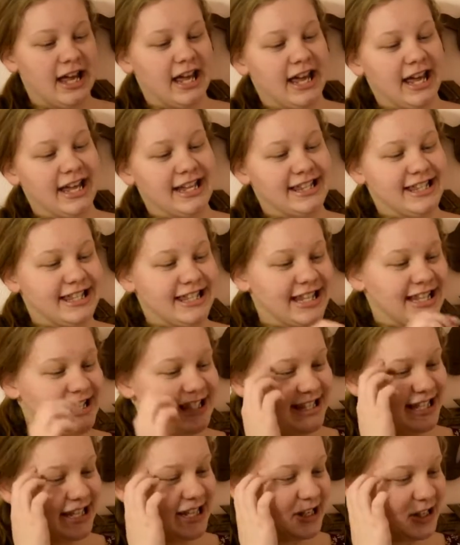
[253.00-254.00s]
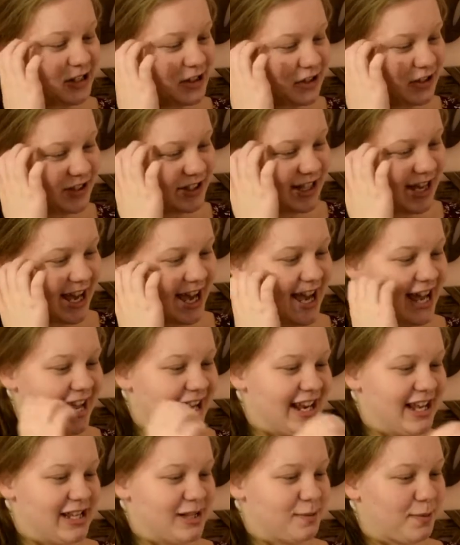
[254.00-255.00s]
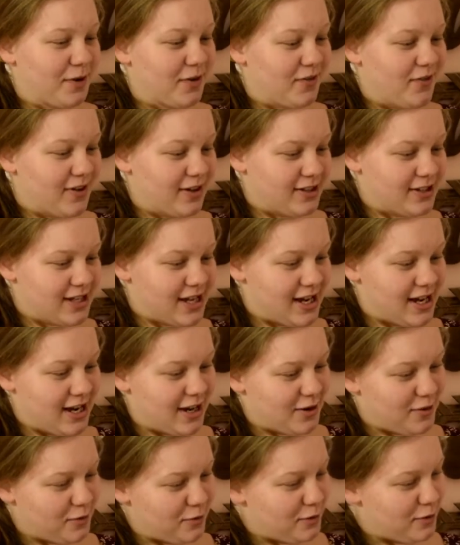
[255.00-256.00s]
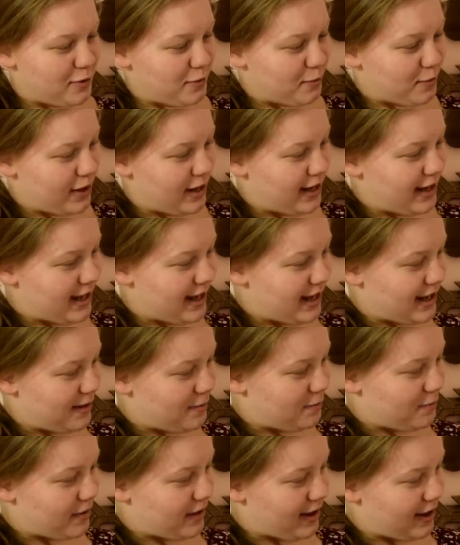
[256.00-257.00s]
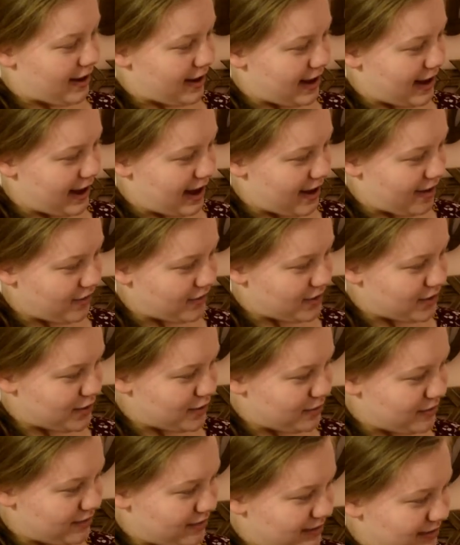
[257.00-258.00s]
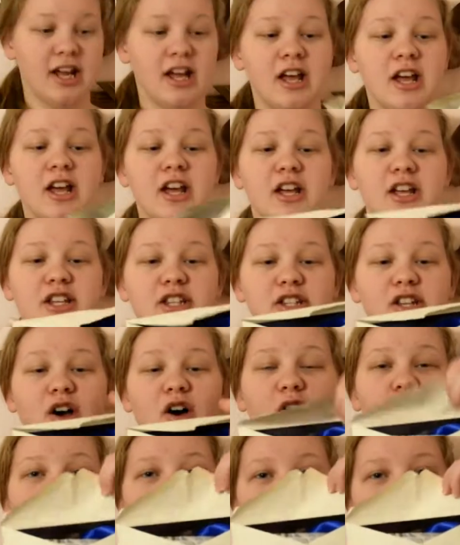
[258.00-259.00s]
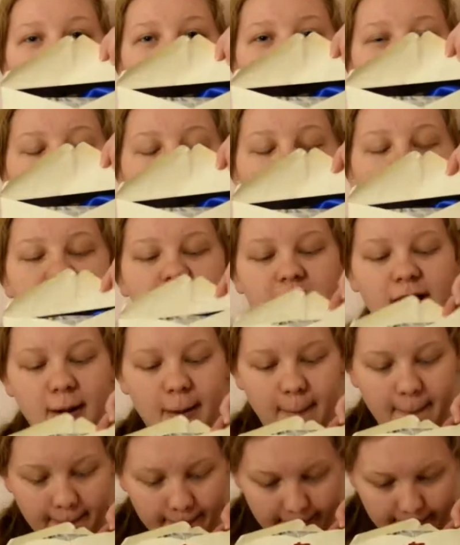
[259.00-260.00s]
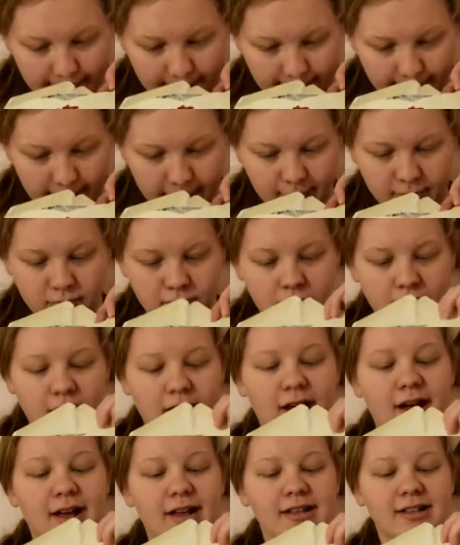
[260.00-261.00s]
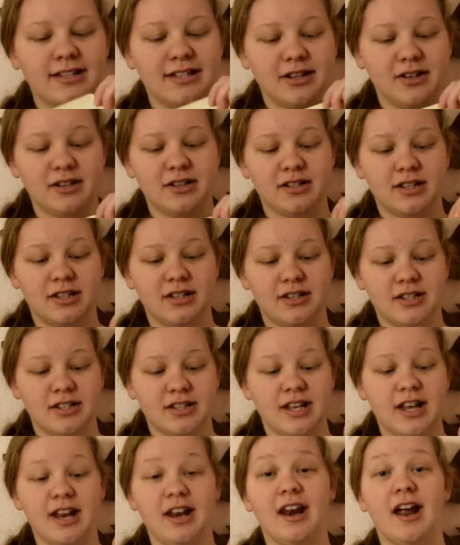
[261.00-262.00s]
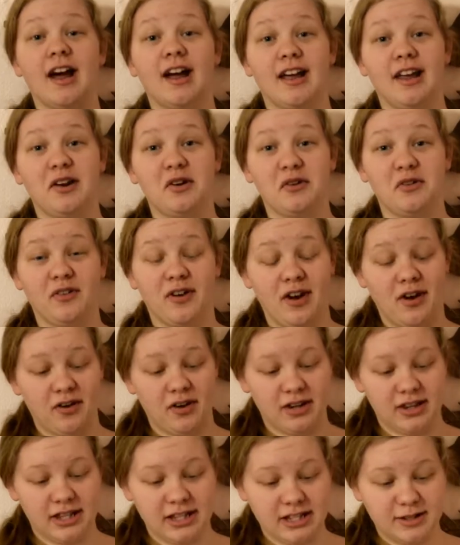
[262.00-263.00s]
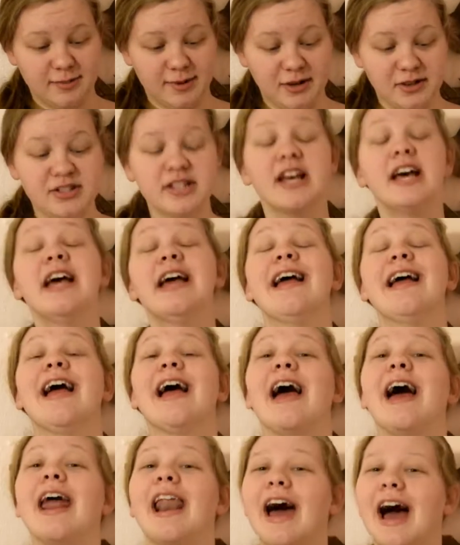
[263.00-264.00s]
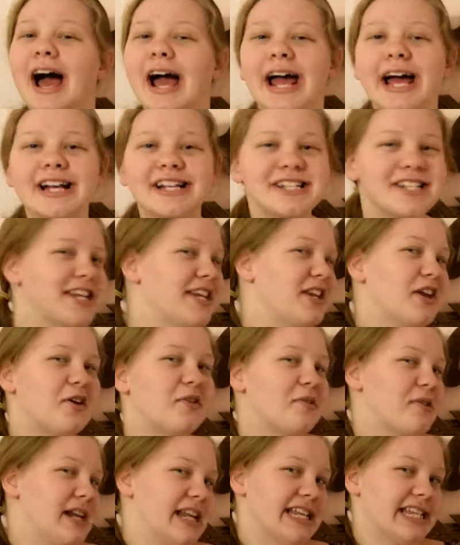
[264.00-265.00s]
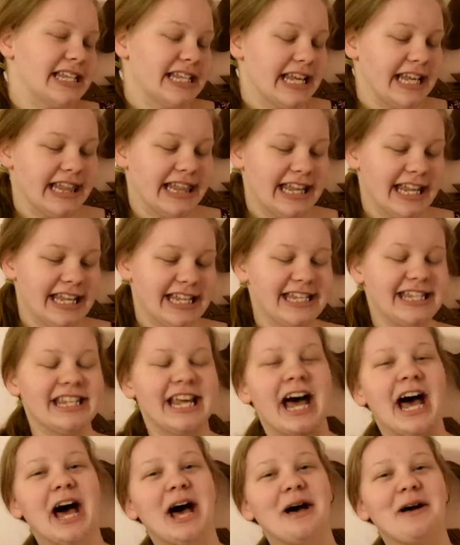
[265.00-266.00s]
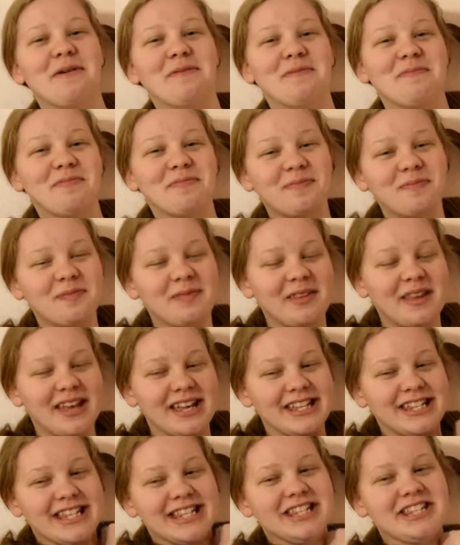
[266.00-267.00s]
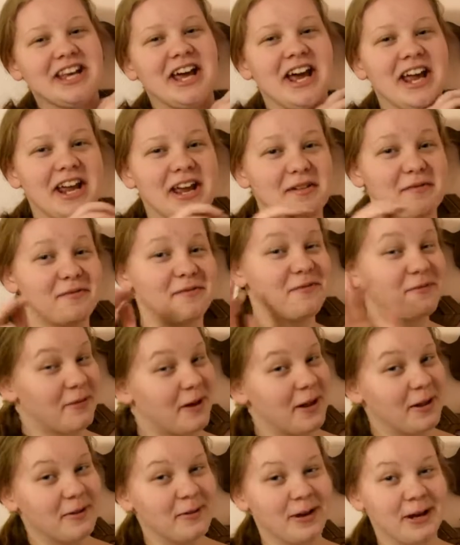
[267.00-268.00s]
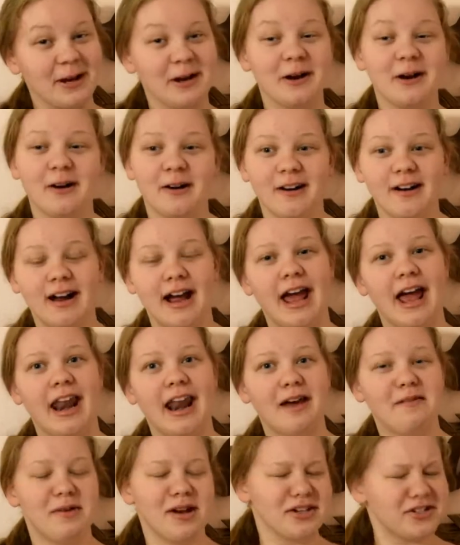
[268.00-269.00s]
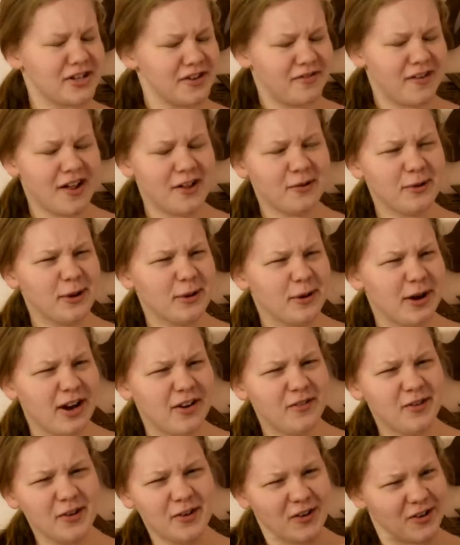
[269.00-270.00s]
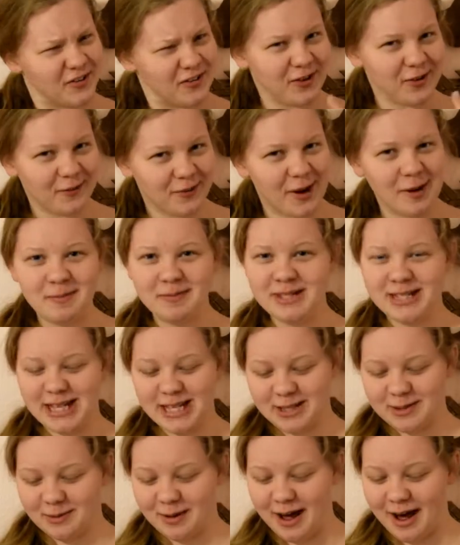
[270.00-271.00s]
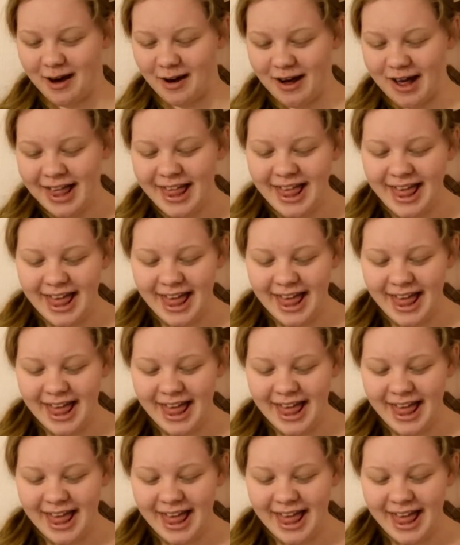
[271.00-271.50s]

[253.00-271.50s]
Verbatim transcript: It's sealed and it's perfect and I don't want to break it, but I have to. So it opens. I seriously just cannot get over how good this smells. And I actually know what is in this um, since I am following her and I'm actually following quite a few of her reps as well.